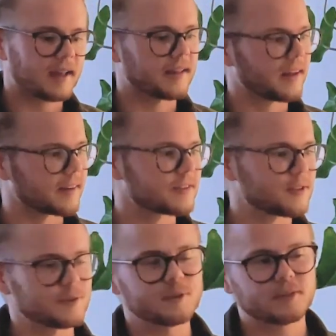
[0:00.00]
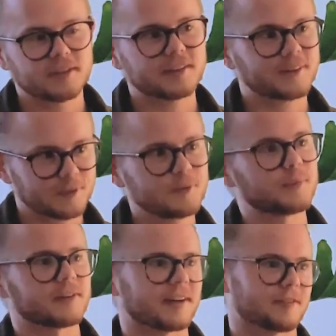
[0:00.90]
And that is, do you think you
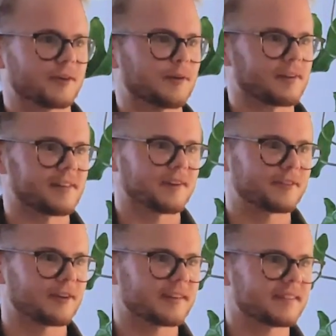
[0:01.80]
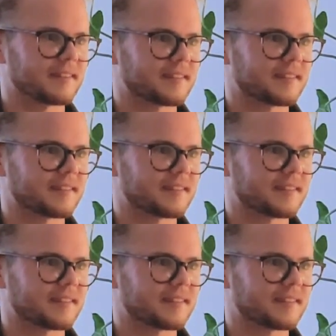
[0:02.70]
will have a quarter life crisis?